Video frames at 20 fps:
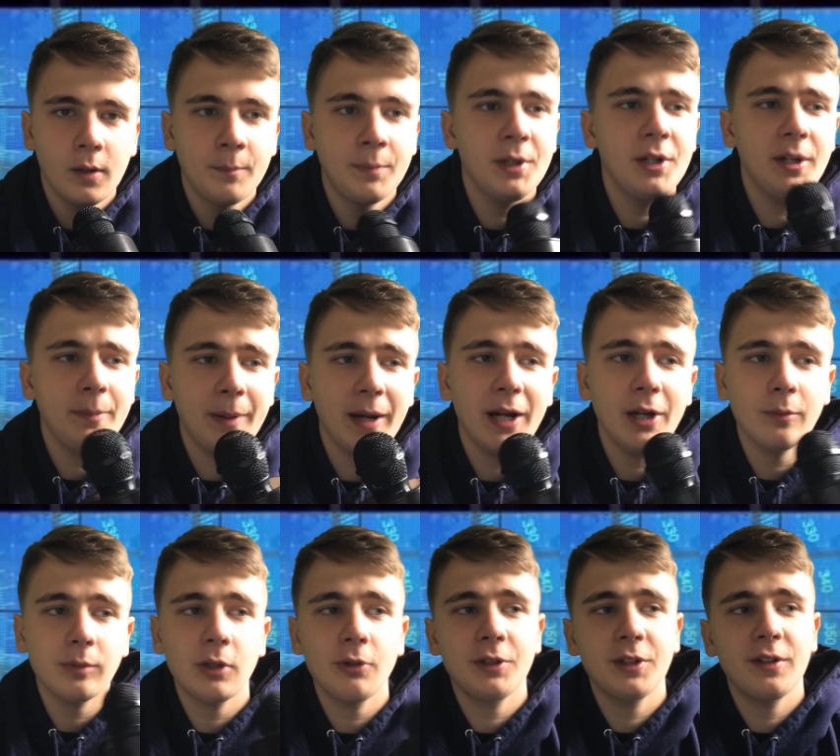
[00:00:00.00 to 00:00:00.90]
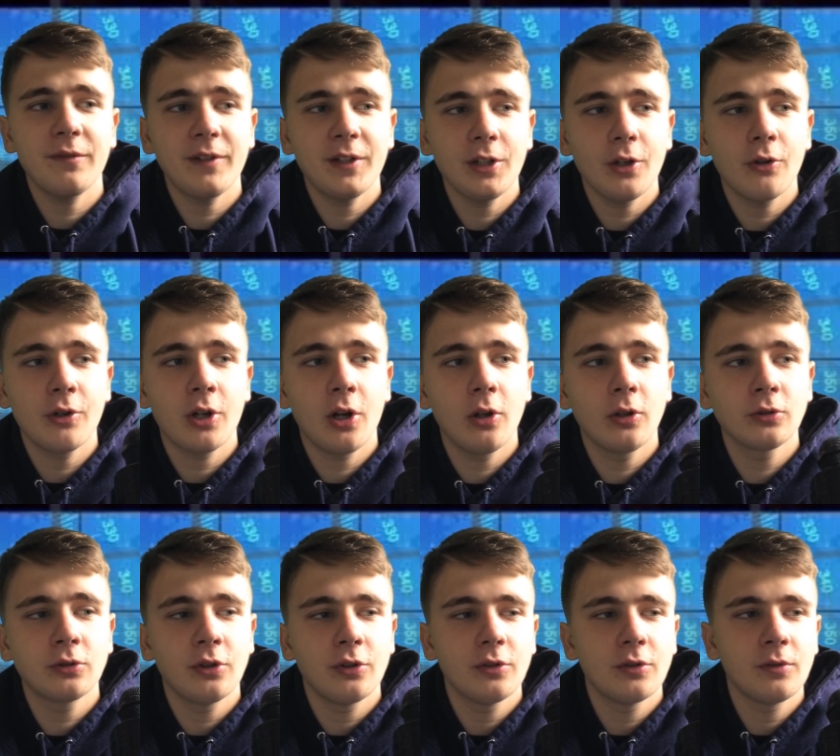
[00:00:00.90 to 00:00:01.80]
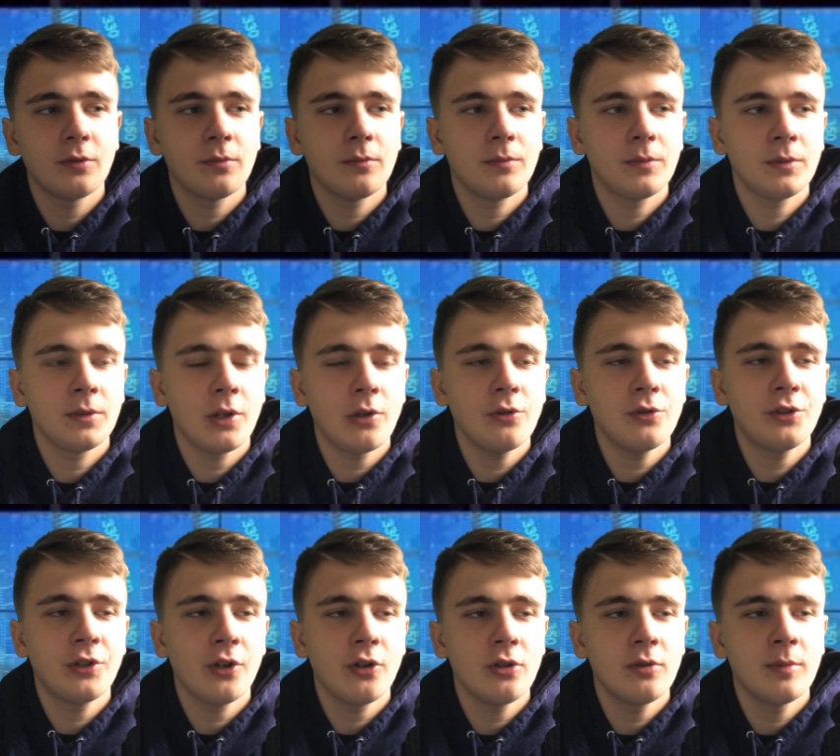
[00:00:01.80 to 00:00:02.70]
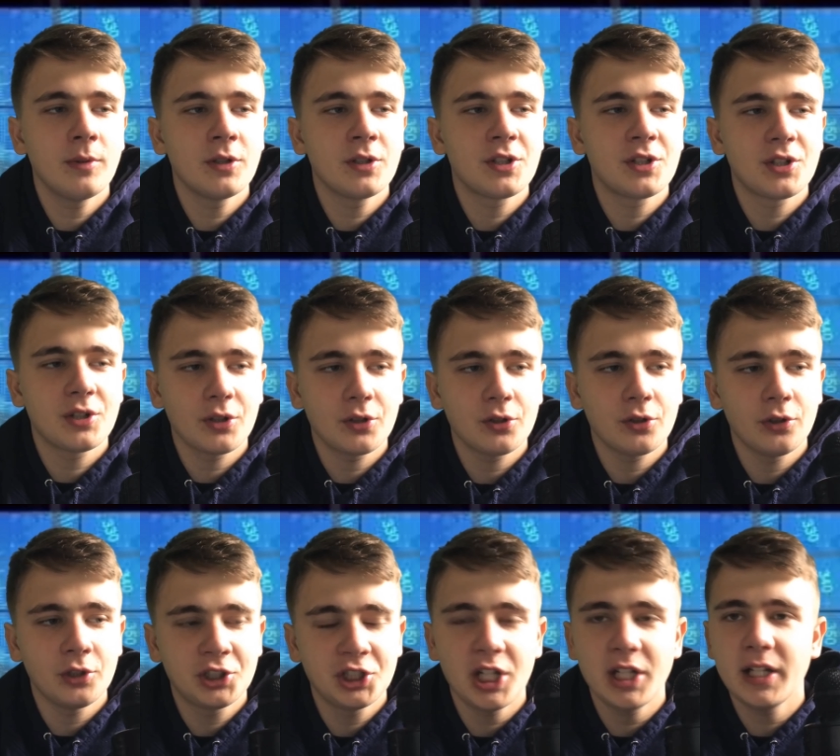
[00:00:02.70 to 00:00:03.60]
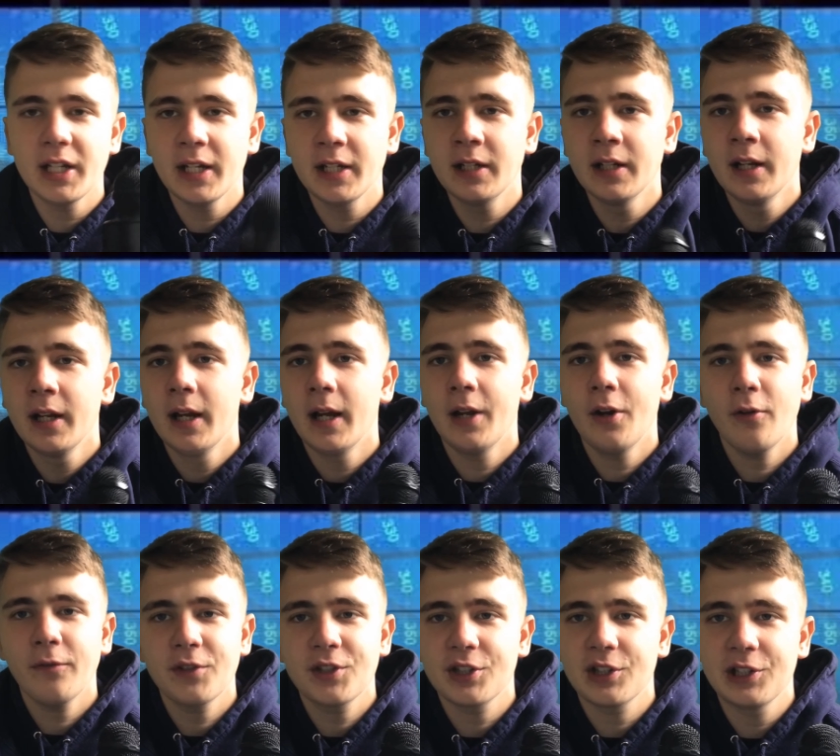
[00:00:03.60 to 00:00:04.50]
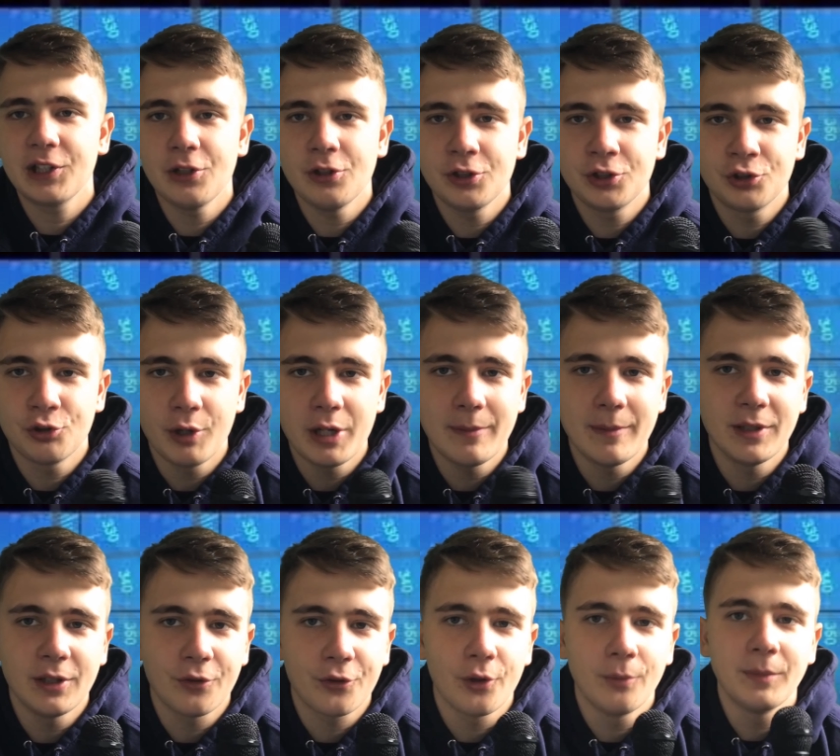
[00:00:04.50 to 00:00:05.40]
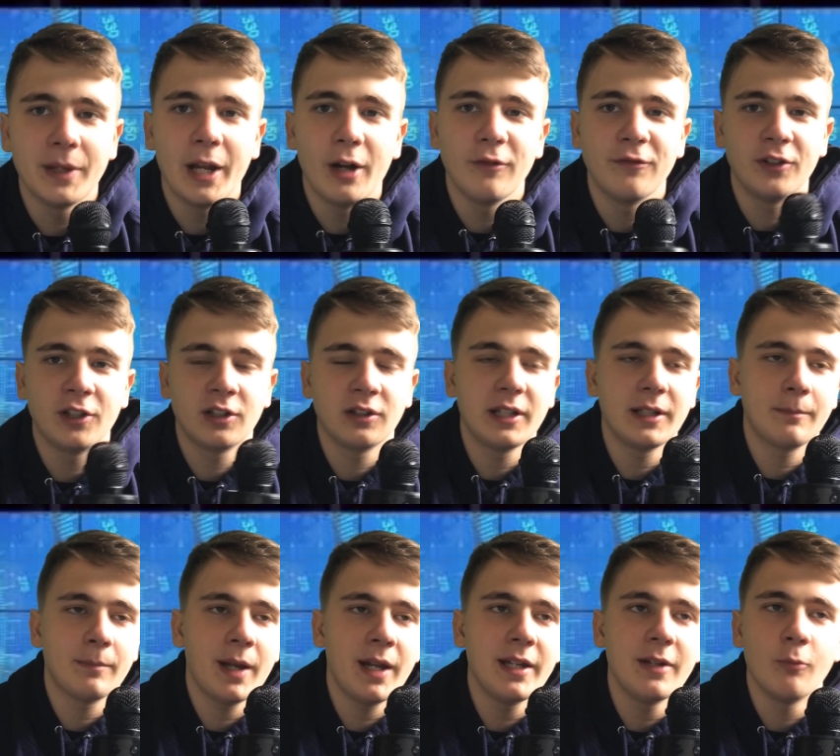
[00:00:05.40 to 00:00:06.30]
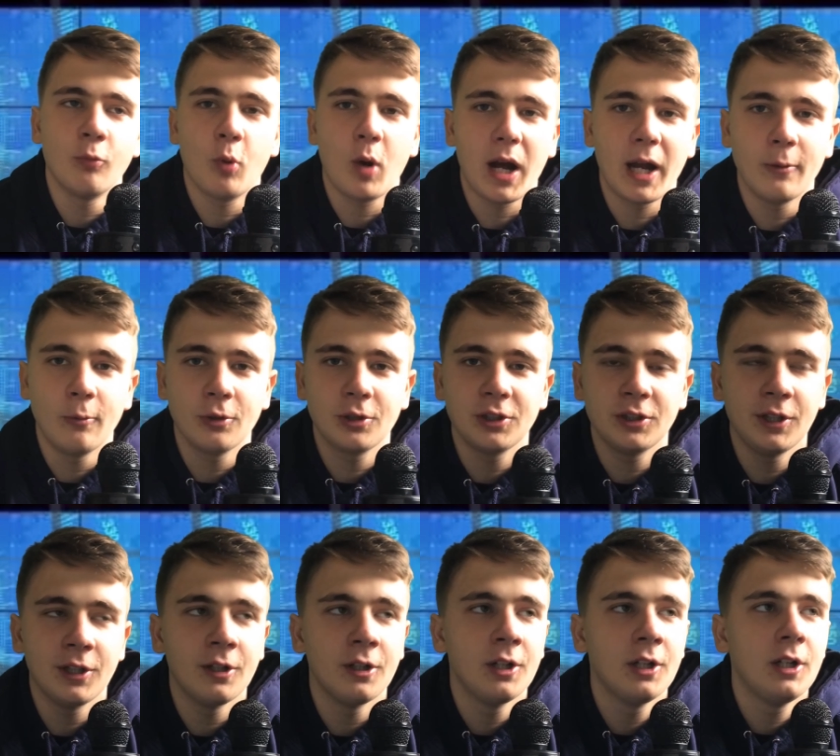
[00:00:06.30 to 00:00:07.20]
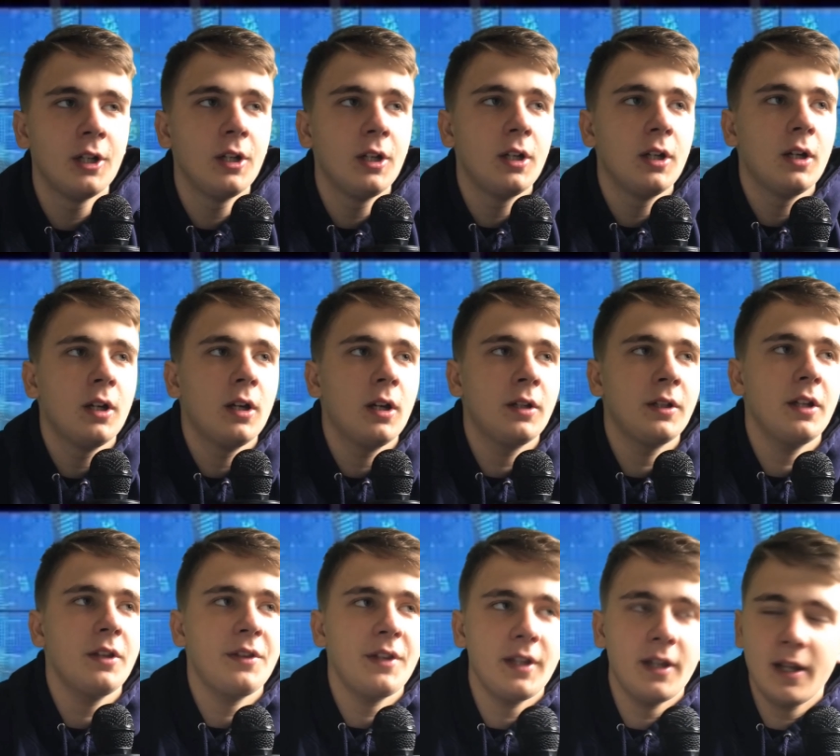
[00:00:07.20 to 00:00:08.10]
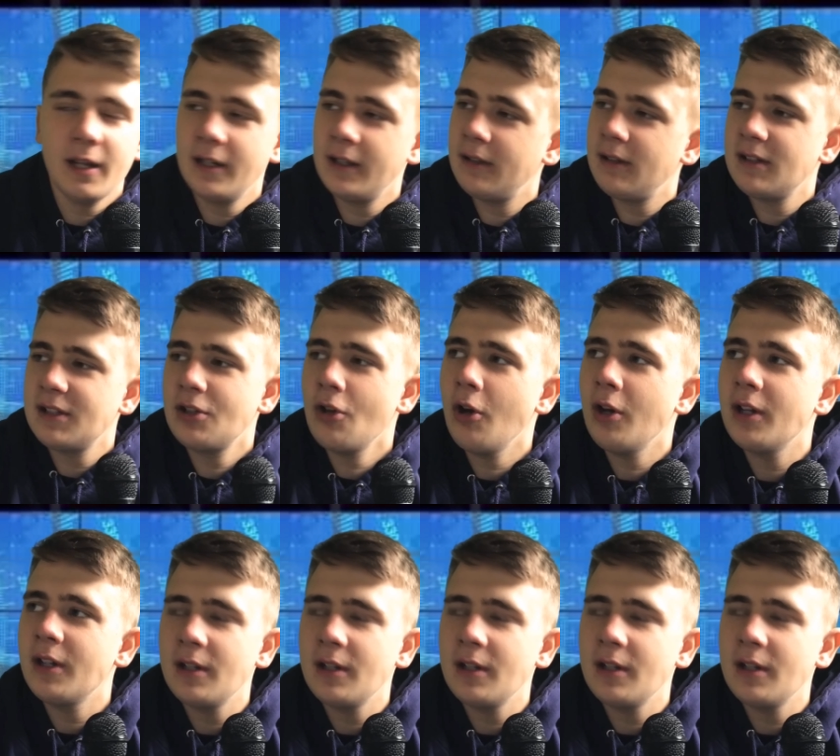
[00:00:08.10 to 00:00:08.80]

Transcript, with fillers: PewDiePie uploaded a video called YouTubers Cheating, and obviously used Dream in the thumbnail for clickbait, why wouldn't you? And, the, and it's not,